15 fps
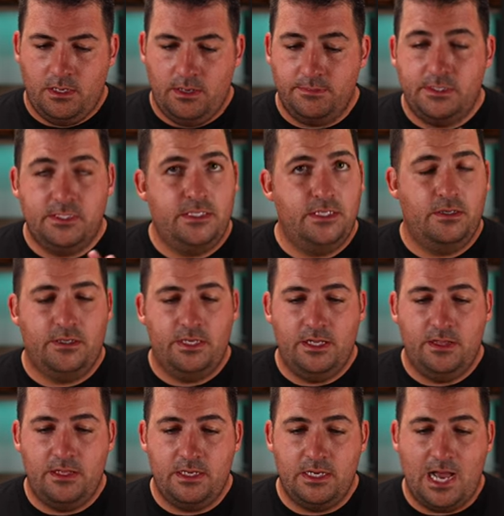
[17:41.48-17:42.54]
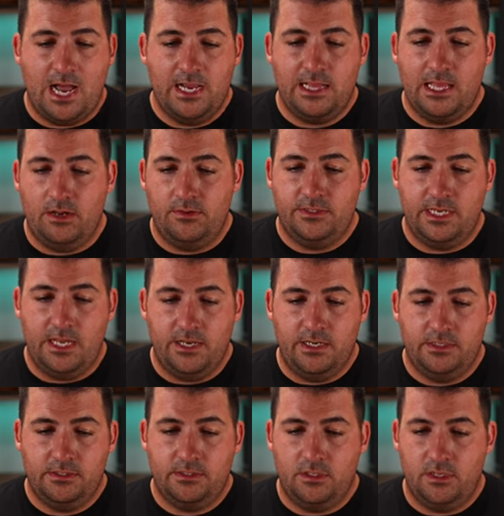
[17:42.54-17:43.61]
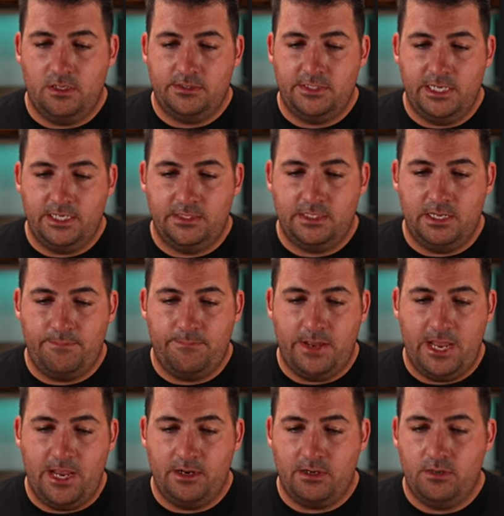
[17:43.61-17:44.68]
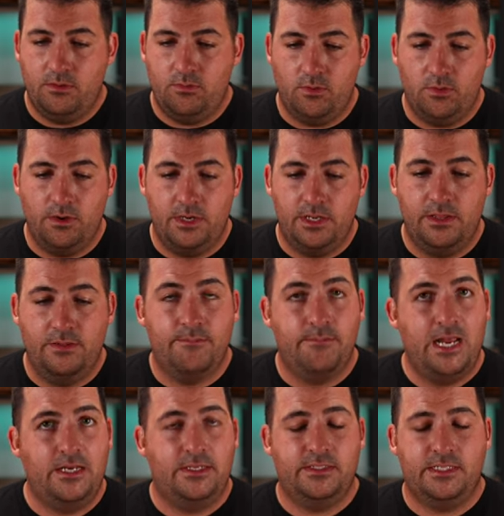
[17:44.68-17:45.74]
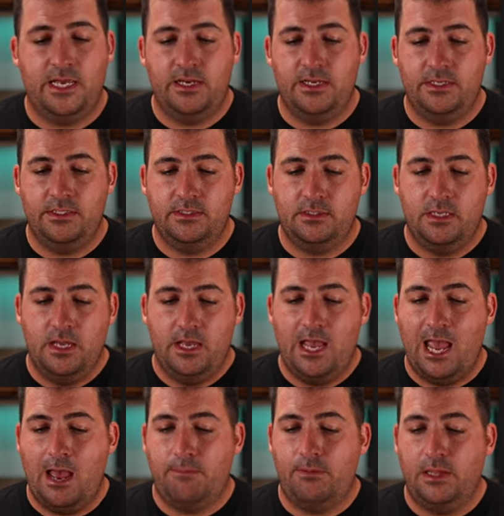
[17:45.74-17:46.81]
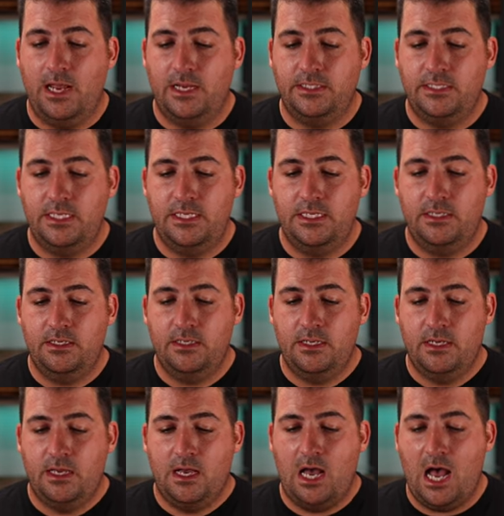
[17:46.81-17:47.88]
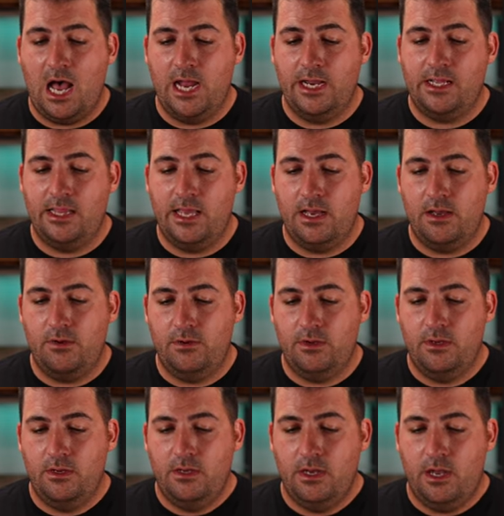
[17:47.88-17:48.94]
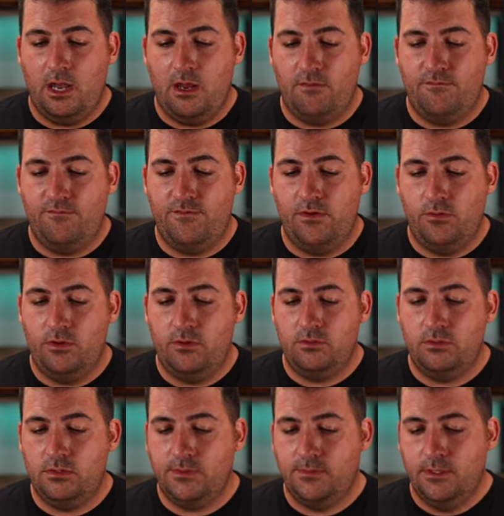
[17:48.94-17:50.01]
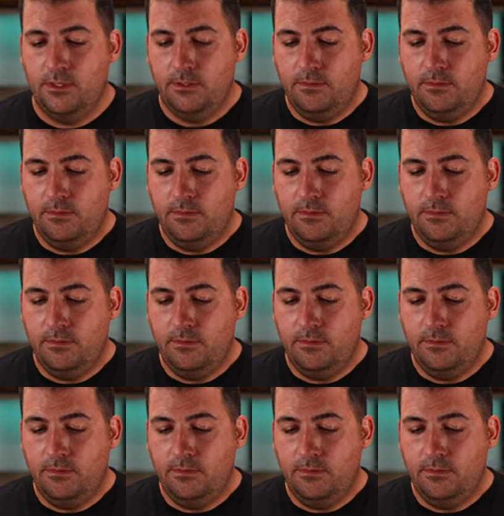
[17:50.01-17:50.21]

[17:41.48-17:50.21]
I'm still in the iCloud settings, so I'll take a step back. We're in the main settings, Apple I D, iCloud, and Photos.